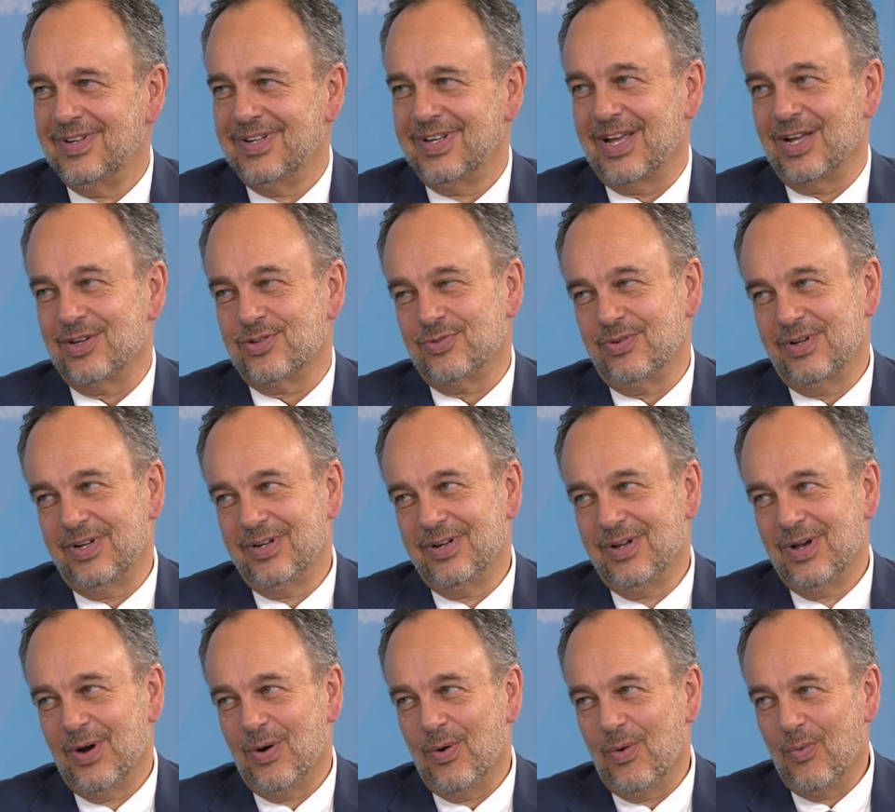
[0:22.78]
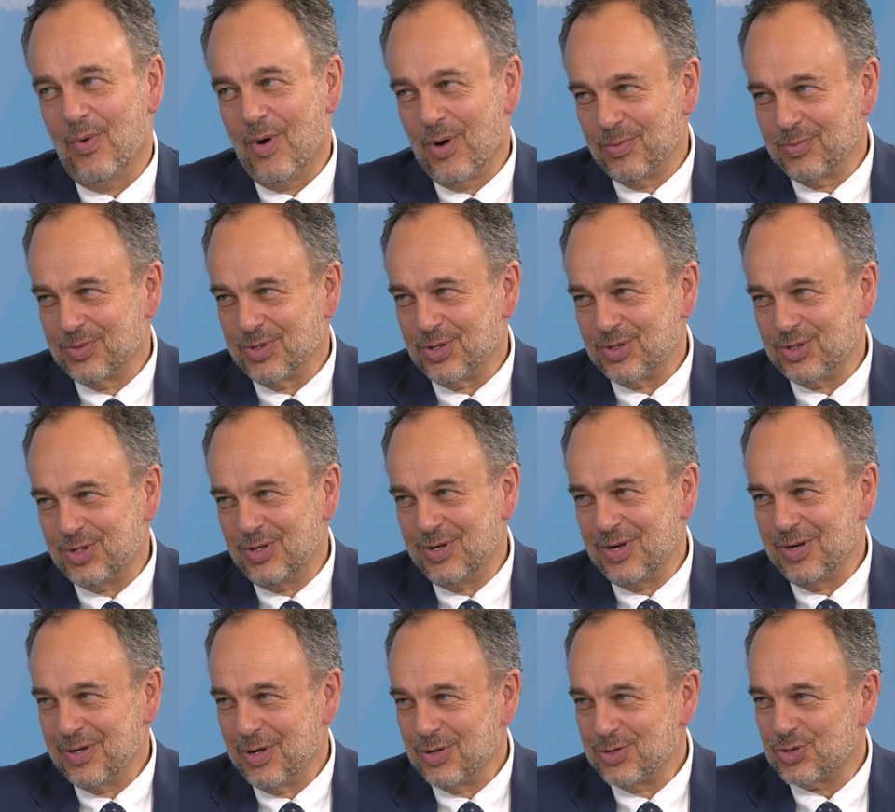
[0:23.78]
Ekaterine, welcome to the
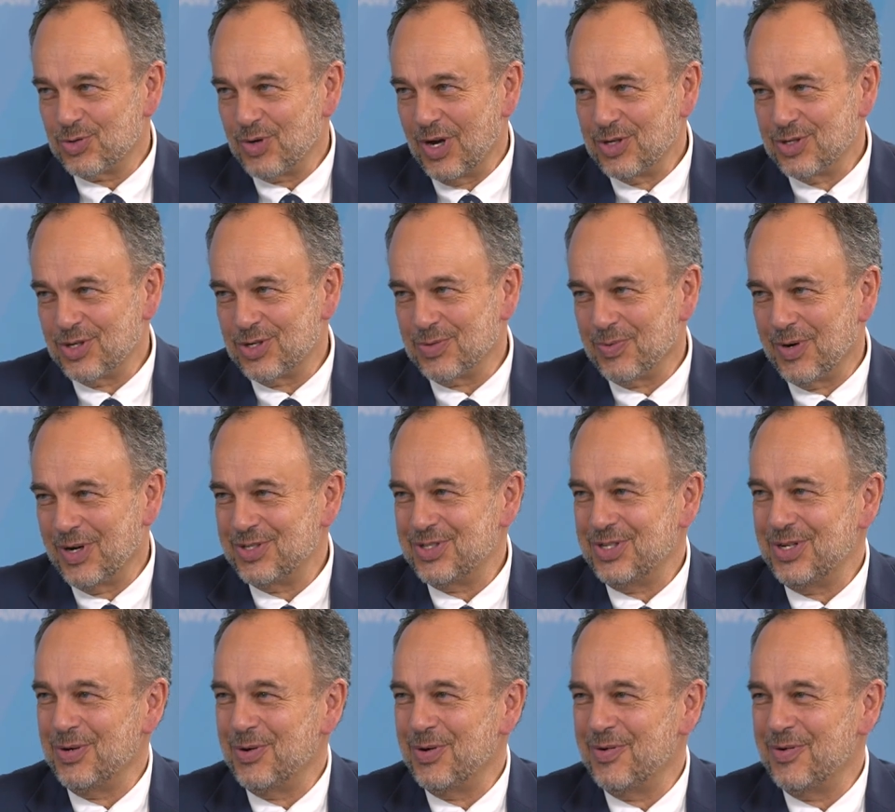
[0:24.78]
studio. No stranger to ITU